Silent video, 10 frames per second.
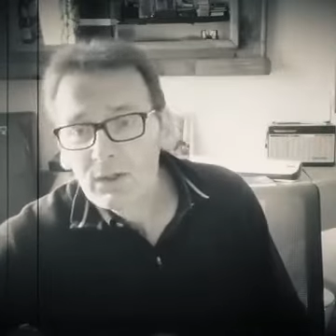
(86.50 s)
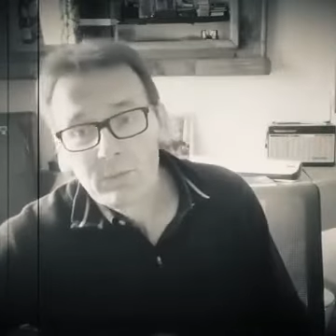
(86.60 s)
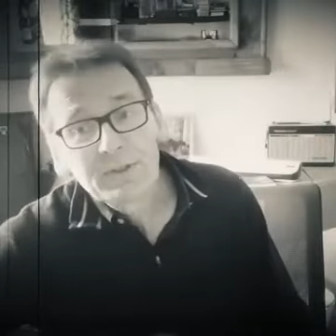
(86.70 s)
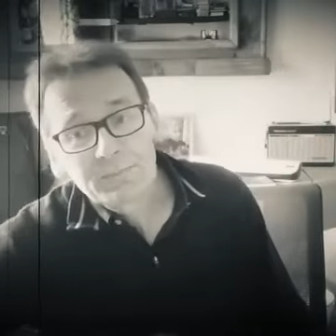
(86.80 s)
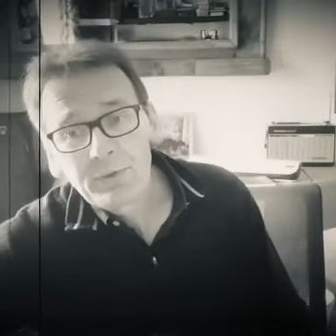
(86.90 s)

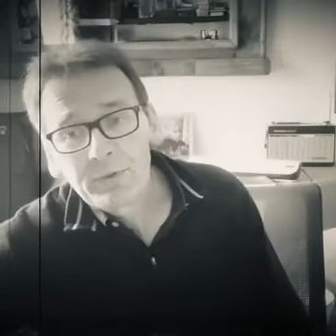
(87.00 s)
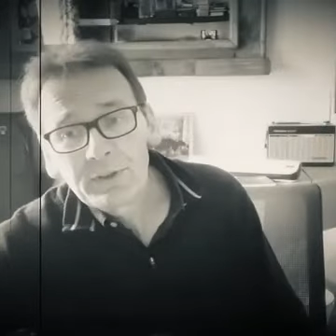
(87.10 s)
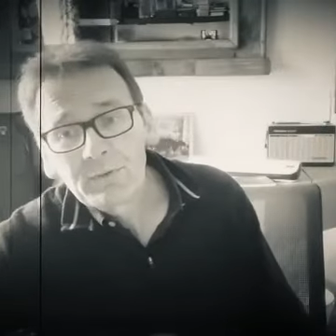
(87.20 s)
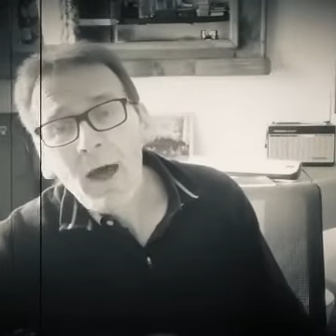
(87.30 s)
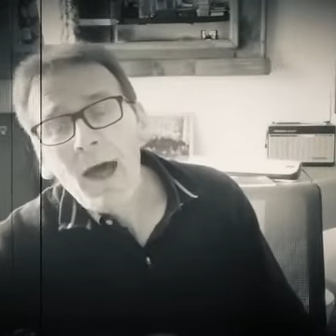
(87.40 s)

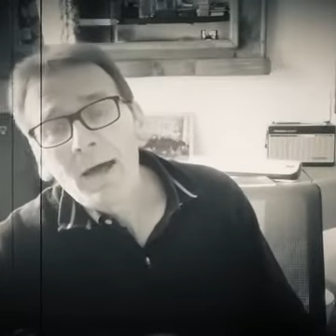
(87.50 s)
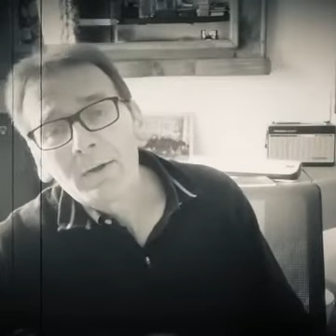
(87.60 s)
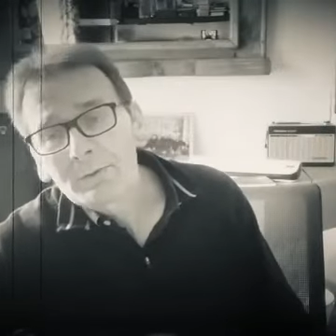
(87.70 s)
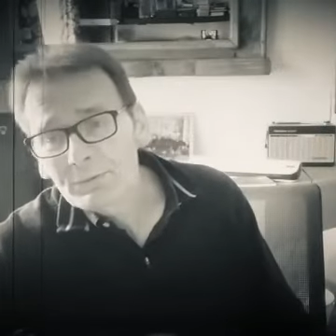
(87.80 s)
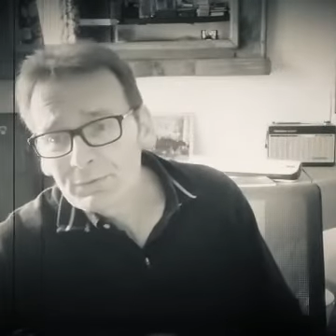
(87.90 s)
Whispering
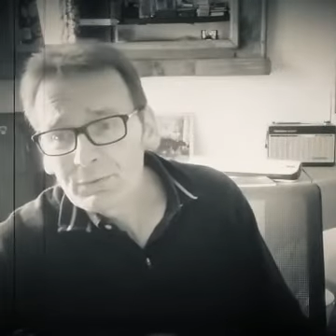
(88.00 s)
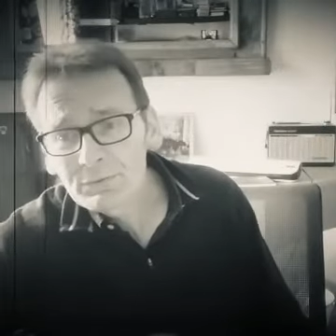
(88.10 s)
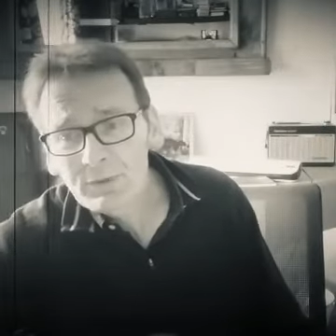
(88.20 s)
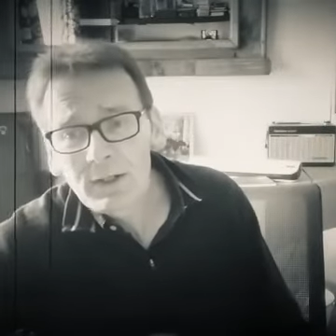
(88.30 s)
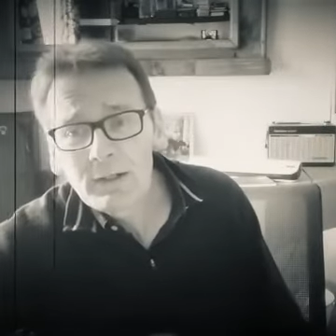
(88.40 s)
grass,
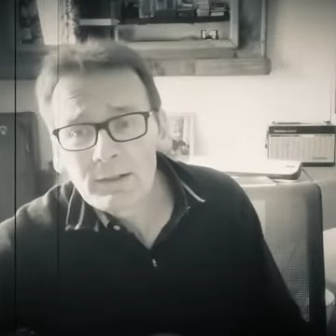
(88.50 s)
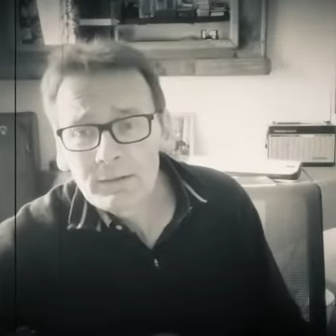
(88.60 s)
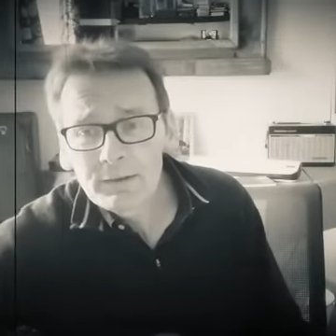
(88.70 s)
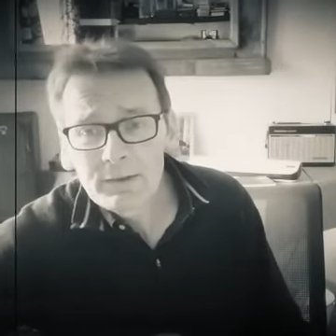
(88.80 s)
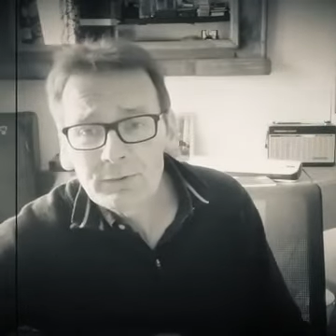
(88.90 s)
don't tell the